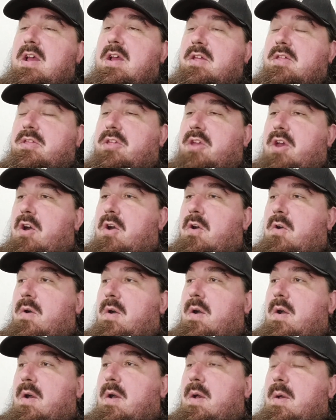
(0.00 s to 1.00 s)

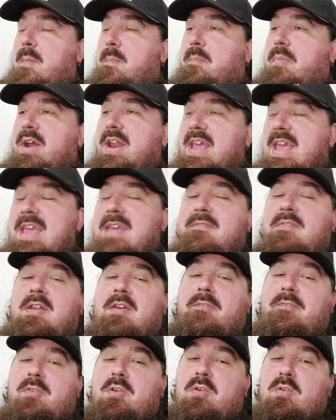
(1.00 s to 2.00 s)
So, but even
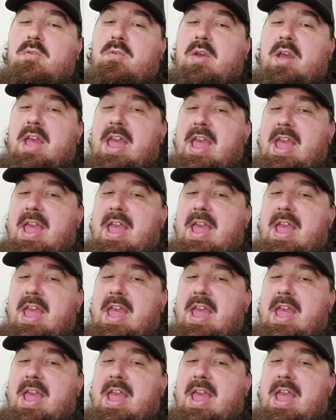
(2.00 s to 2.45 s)
if you,